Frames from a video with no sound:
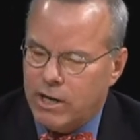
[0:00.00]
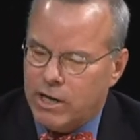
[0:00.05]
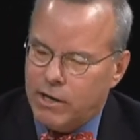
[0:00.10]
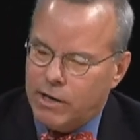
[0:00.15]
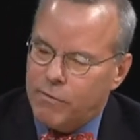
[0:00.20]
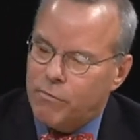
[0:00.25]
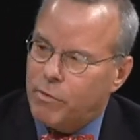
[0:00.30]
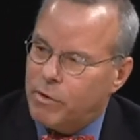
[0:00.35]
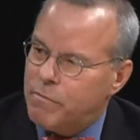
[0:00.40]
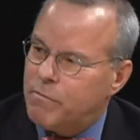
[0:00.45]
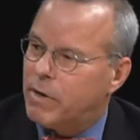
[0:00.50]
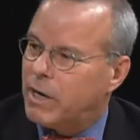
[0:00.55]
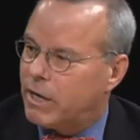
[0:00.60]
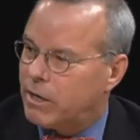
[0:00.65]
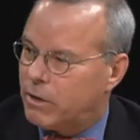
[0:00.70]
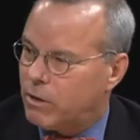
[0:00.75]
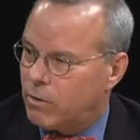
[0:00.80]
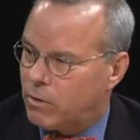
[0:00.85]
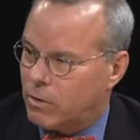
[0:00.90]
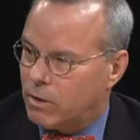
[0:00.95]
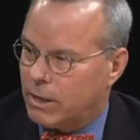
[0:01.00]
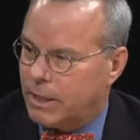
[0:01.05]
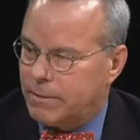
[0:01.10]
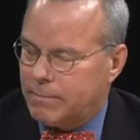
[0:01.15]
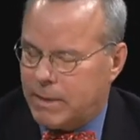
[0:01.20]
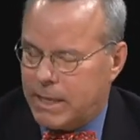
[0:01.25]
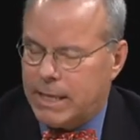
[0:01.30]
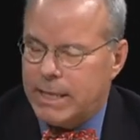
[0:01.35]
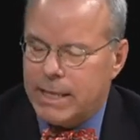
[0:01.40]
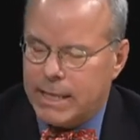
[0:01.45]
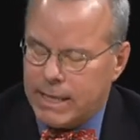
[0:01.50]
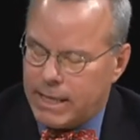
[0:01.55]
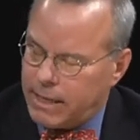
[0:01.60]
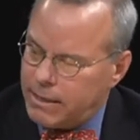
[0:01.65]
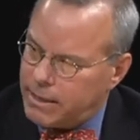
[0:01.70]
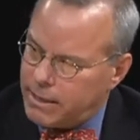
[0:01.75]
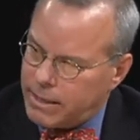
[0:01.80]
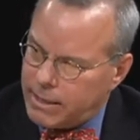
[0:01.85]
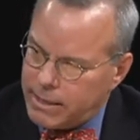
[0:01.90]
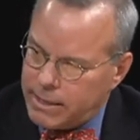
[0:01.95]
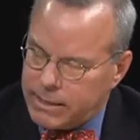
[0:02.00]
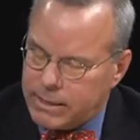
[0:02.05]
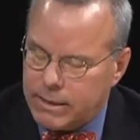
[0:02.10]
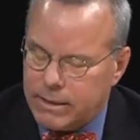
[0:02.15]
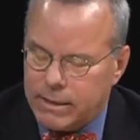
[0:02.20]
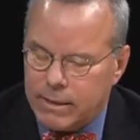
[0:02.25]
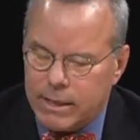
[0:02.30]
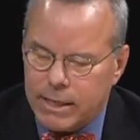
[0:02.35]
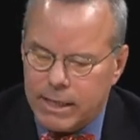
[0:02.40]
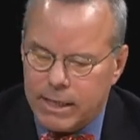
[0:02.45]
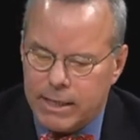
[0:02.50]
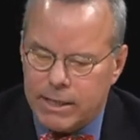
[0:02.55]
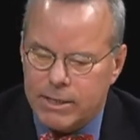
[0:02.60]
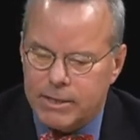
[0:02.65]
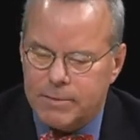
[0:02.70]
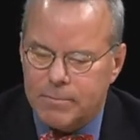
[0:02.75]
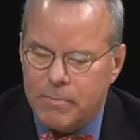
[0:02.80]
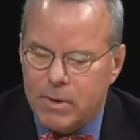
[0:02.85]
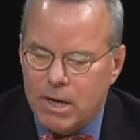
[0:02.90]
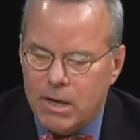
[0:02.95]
if we find it early. And I think it is in the 90s.